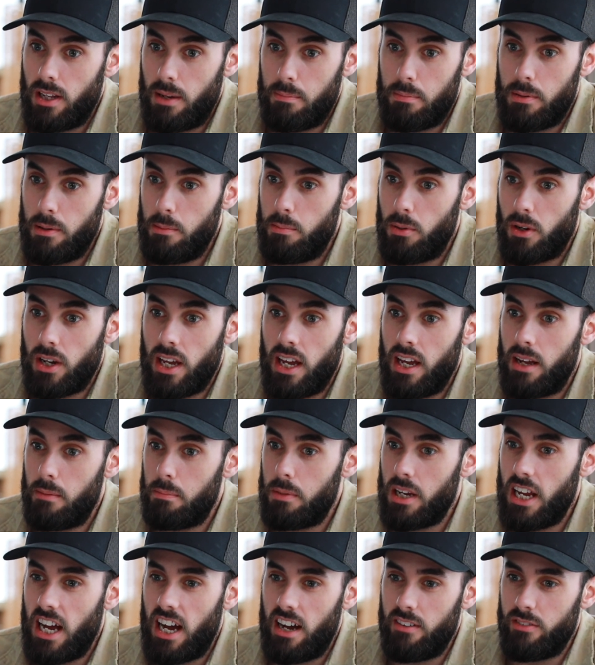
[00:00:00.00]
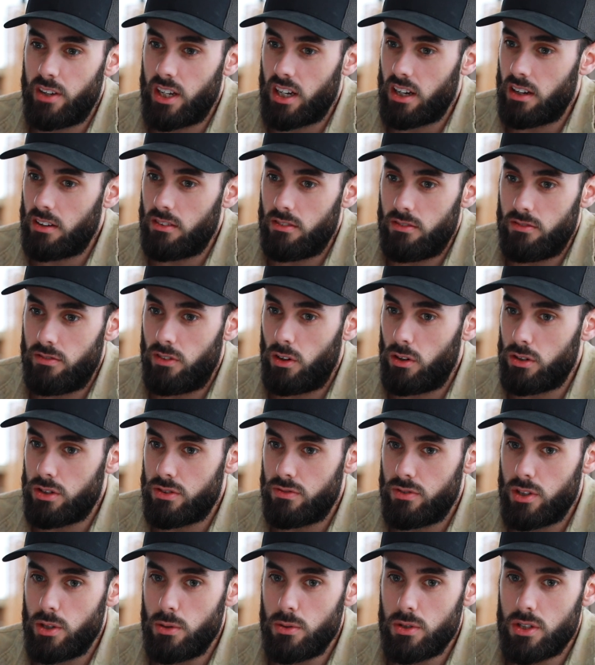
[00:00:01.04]
people can't be having false
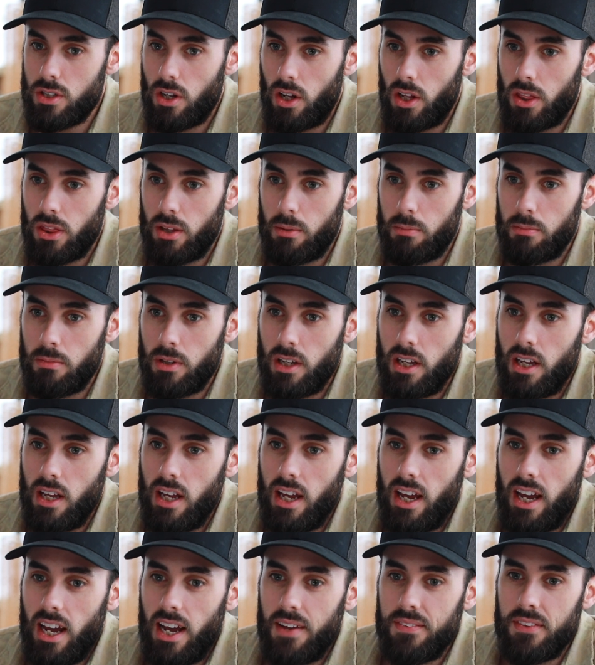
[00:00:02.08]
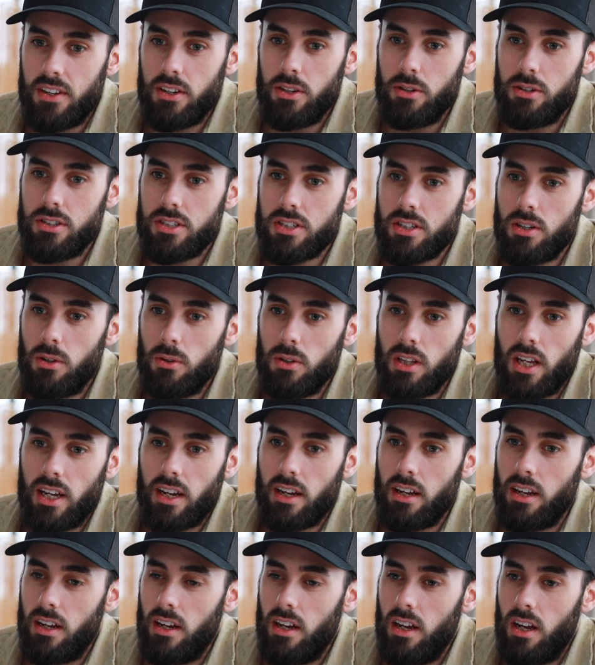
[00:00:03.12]
views on them. And then you just go
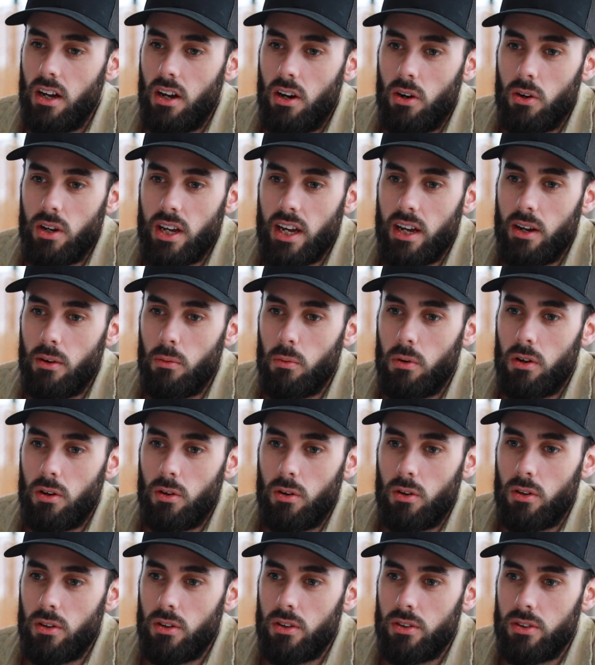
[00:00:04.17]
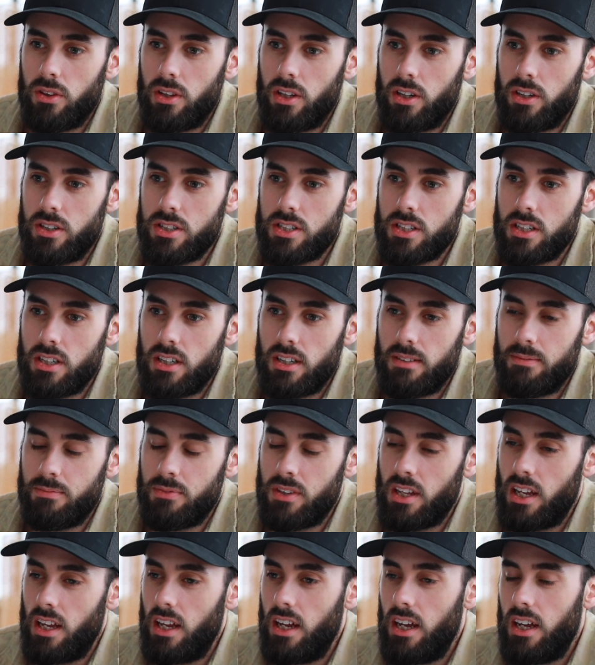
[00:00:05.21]
like, okay, well, there's
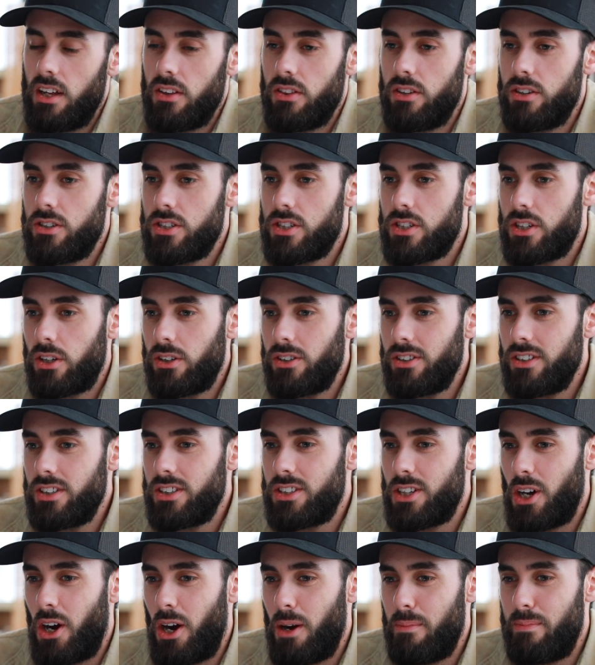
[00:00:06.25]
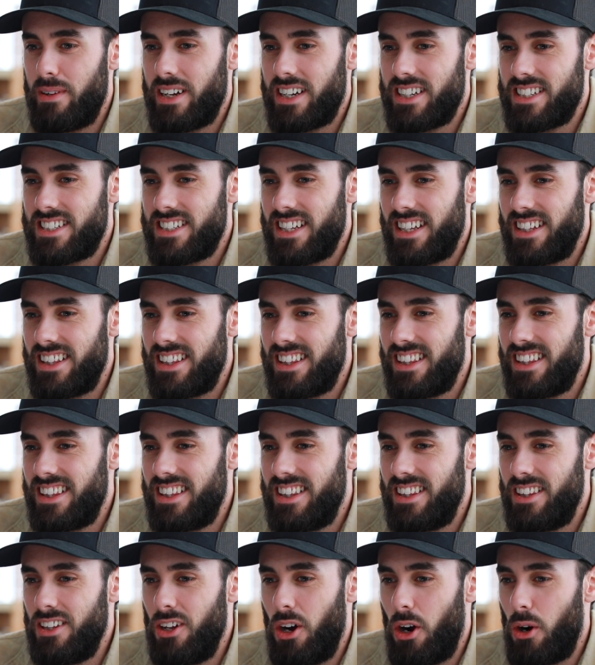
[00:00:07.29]
certain topics that
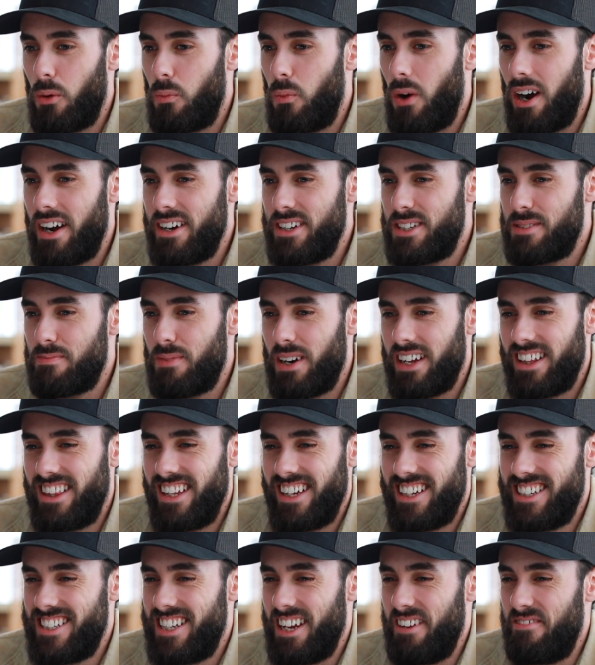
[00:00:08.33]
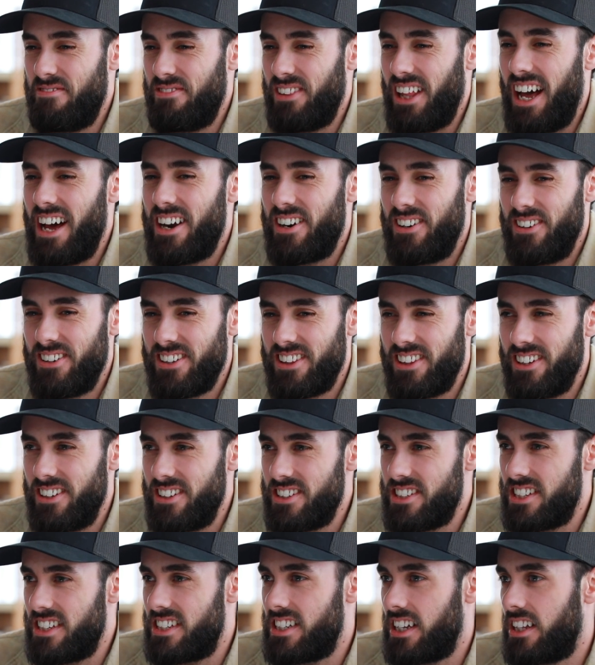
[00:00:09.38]
are widespread, like say flat
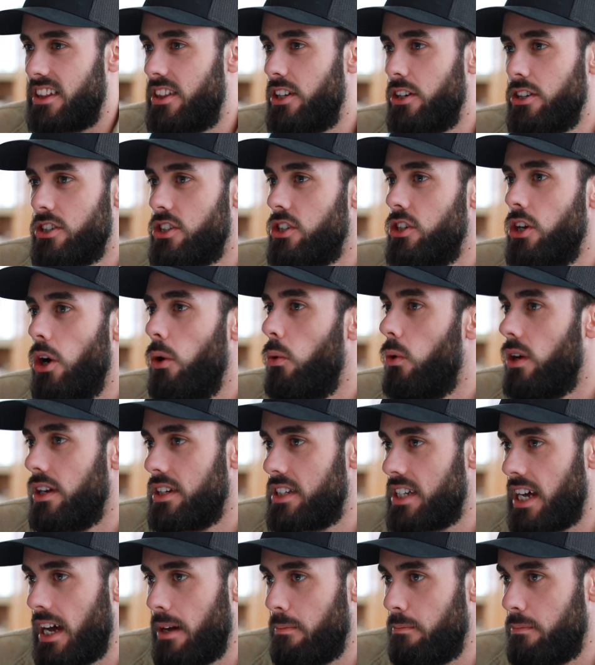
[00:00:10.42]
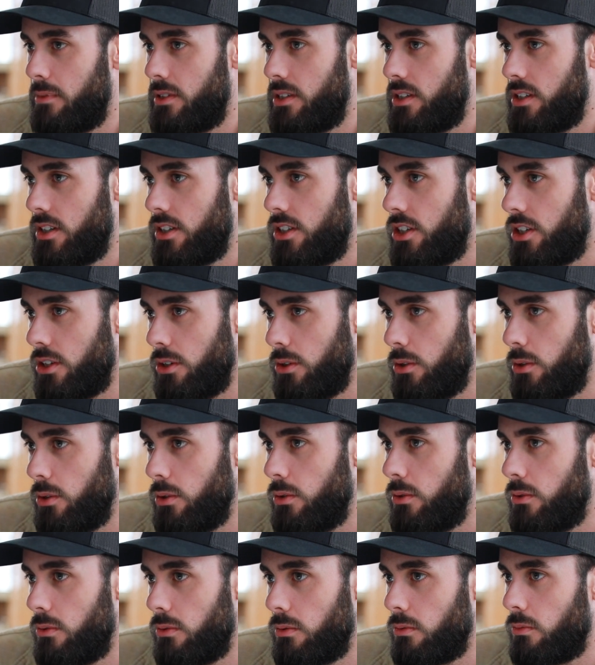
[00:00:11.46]
earthers. It's like there's no attempt
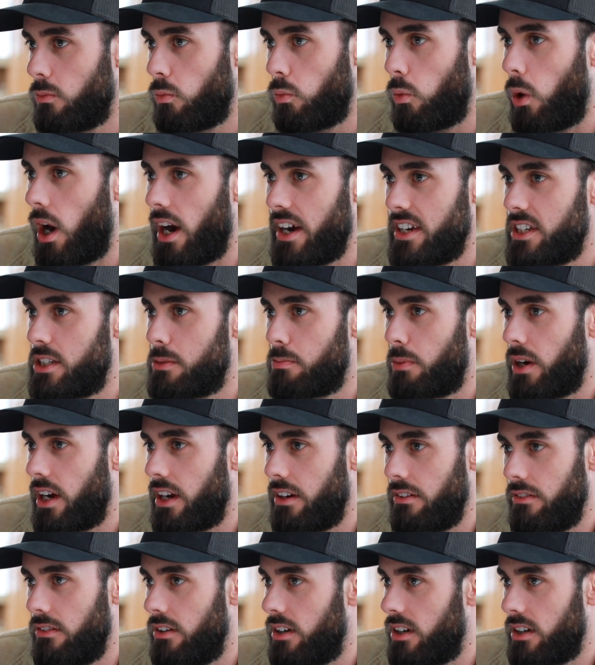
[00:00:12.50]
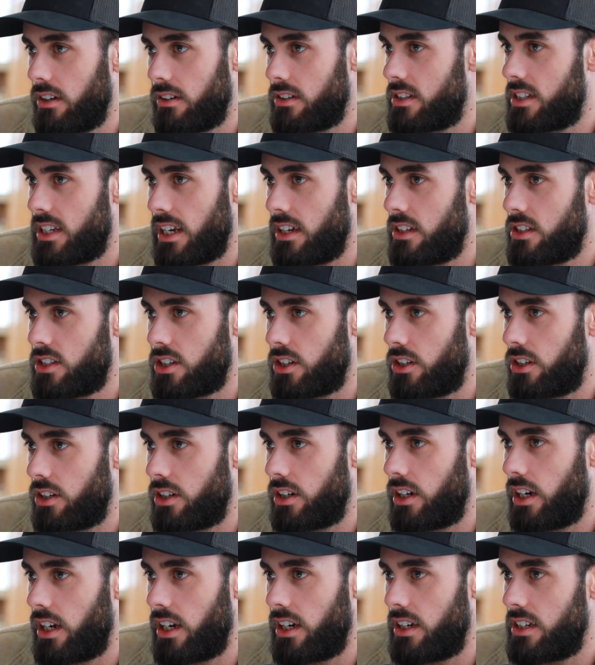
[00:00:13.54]
to widespread censor
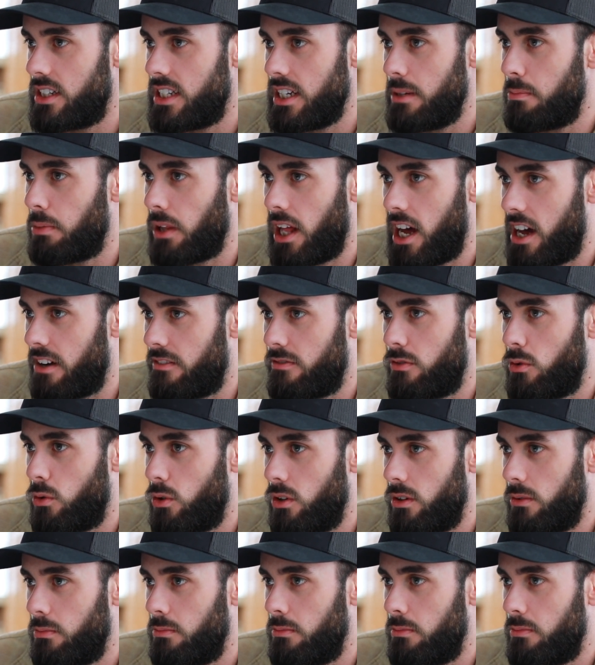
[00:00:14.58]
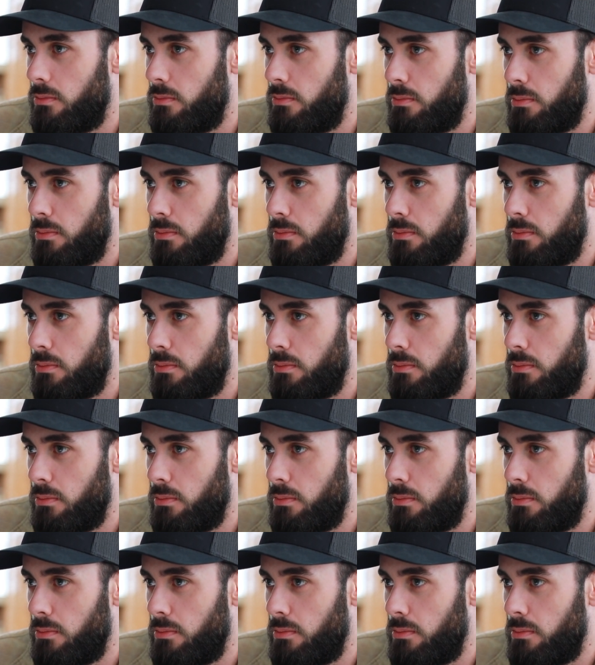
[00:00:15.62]
and deplatform